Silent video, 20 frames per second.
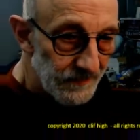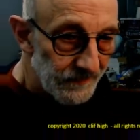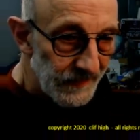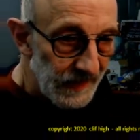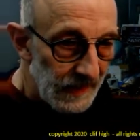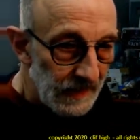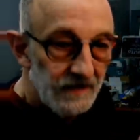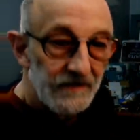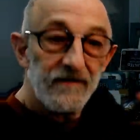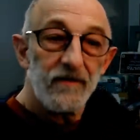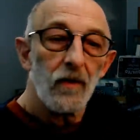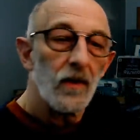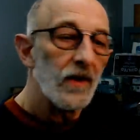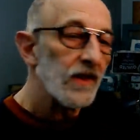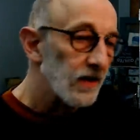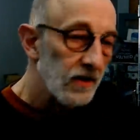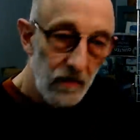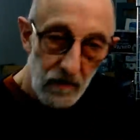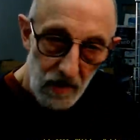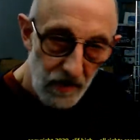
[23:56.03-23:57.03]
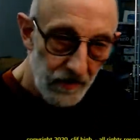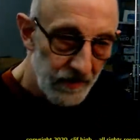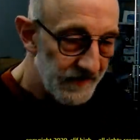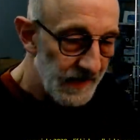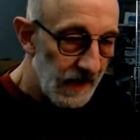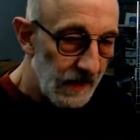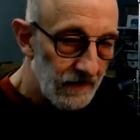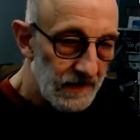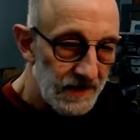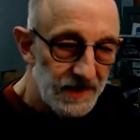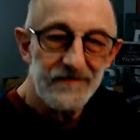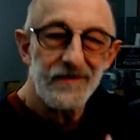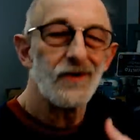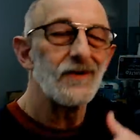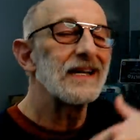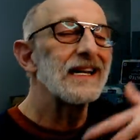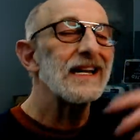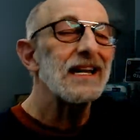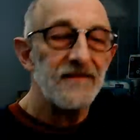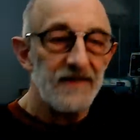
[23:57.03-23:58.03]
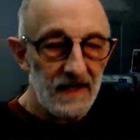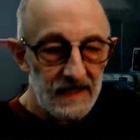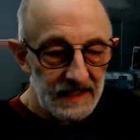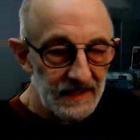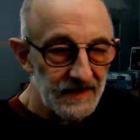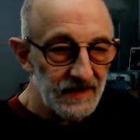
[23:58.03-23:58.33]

for the coronavirus, for any fucking